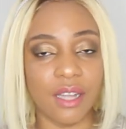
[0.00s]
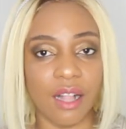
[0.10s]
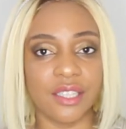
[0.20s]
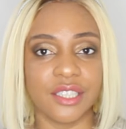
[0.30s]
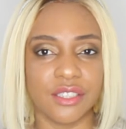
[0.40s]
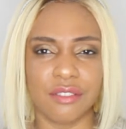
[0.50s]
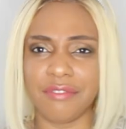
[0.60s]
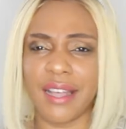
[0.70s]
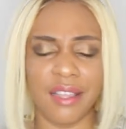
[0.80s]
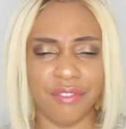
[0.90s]
dollars to
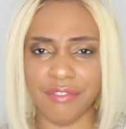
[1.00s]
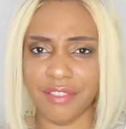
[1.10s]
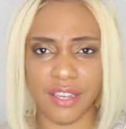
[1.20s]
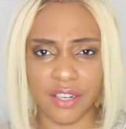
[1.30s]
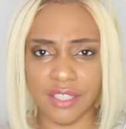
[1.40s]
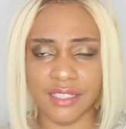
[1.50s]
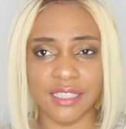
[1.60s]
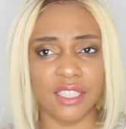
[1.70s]
five figures.